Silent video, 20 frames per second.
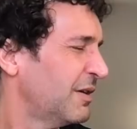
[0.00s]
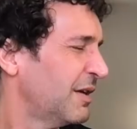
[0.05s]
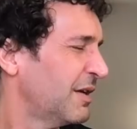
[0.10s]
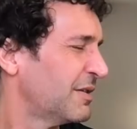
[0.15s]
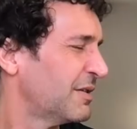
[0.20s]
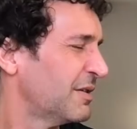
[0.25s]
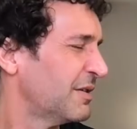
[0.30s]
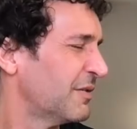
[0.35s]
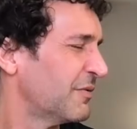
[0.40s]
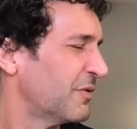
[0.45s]

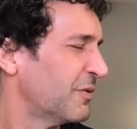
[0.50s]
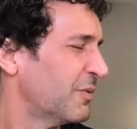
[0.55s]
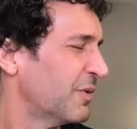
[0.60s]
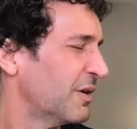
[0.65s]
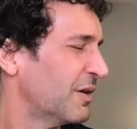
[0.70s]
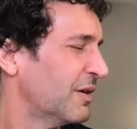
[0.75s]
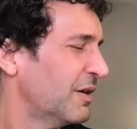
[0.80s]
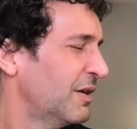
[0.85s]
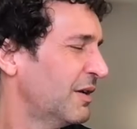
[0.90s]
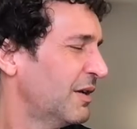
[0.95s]
it's a different
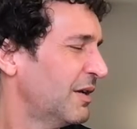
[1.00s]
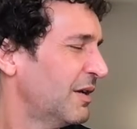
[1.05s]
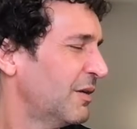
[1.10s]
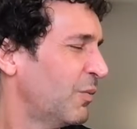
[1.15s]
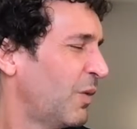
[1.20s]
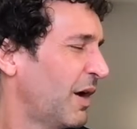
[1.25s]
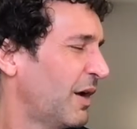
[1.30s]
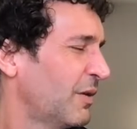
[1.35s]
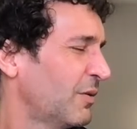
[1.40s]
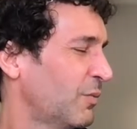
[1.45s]
one.
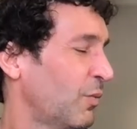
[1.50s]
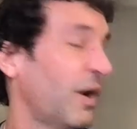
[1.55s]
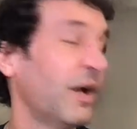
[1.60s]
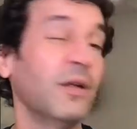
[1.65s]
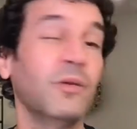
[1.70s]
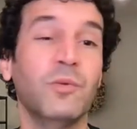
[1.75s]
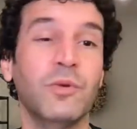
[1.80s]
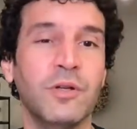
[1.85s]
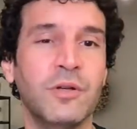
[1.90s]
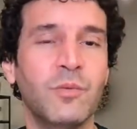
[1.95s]

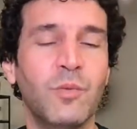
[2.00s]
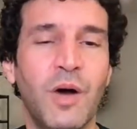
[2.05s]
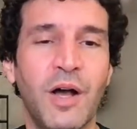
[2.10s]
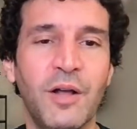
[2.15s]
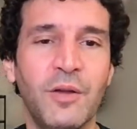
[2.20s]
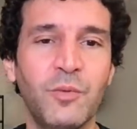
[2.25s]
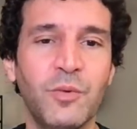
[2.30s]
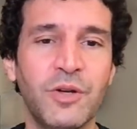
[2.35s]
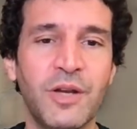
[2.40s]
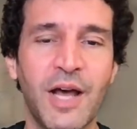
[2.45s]
Wildwood.
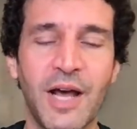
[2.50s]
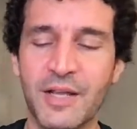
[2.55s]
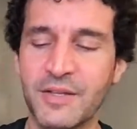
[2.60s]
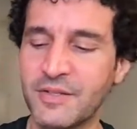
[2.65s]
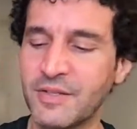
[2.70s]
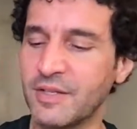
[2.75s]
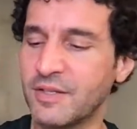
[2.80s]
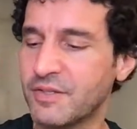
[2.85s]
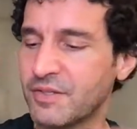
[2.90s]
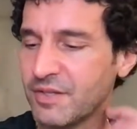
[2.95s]
Wildwood has
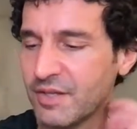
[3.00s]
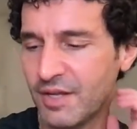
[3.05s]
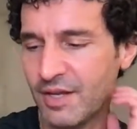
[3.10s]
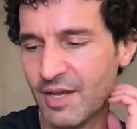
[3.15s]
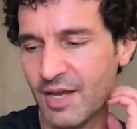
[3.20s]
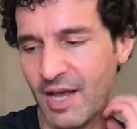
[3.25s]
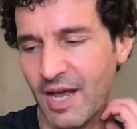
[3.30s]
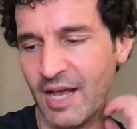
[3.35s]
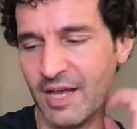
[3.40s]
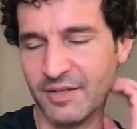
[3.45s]
this
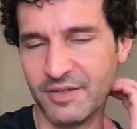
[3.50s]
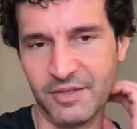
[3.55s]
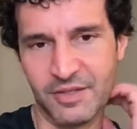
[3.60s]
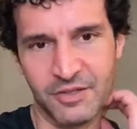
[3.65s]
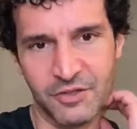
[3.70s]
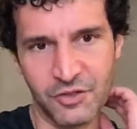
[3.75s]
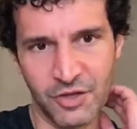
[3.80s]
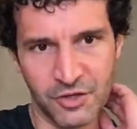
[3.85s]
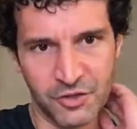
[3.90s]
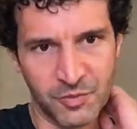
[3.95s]
as the
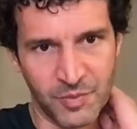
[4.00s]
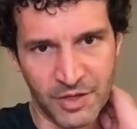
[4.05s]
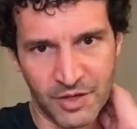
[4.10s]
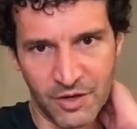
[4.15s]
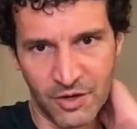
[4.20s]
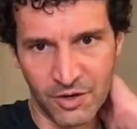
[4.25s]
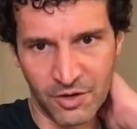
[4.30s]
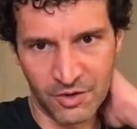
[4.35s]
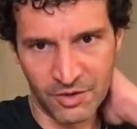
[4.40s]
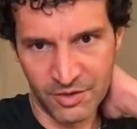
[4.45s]
Judgment
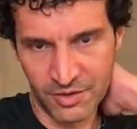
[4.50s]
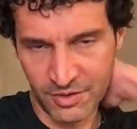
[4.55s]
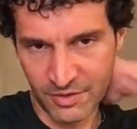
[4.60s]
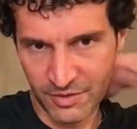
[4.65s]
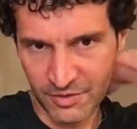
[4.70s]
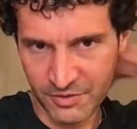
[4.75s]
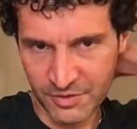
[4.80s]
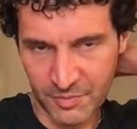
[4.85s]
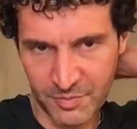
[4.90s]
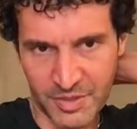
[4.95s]
card.
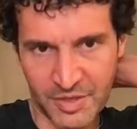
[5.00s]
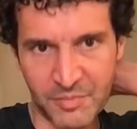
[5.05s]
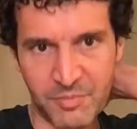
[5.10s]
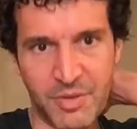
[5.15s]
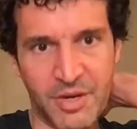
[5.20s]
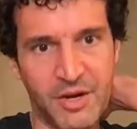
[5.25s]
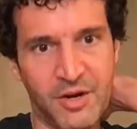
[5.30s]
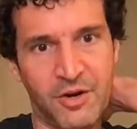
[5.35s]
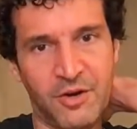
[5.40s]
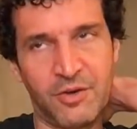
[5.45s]
There's a big
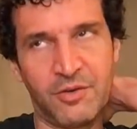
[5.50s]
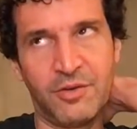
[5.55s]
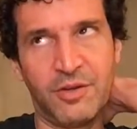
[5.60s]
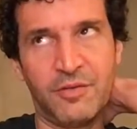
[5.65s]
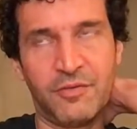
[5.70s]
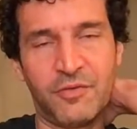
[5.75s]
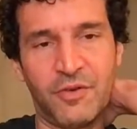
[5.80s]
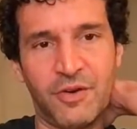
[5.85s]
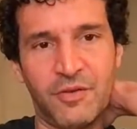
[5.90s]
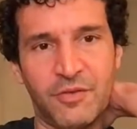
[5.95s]
bear in
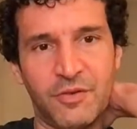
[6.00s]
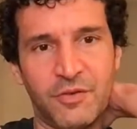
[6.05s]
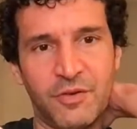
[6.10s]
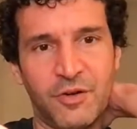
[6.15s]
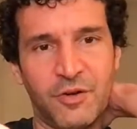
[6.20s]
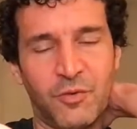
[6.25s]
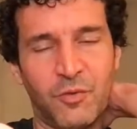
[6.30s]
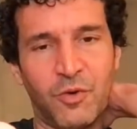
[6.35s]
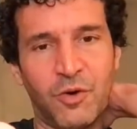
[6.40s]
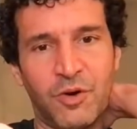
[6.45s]
front of
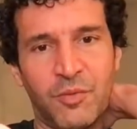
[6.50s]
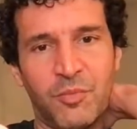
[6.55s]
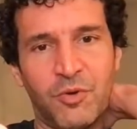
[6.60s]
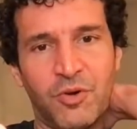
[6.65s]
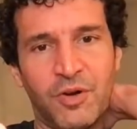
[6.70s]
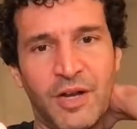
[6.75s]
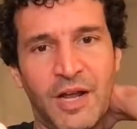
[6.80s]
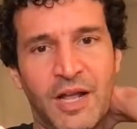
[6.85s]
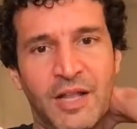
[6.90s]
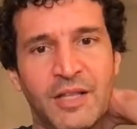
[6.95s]
an aurora
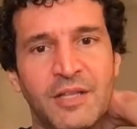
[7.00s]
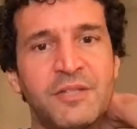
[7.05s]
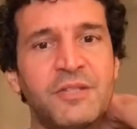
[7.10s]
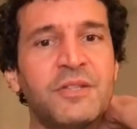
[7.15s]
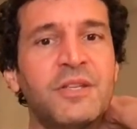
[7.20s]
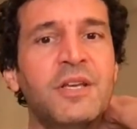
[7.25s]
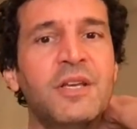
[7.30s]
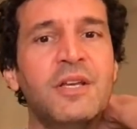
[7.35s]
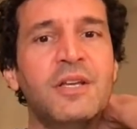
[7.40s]
borealis.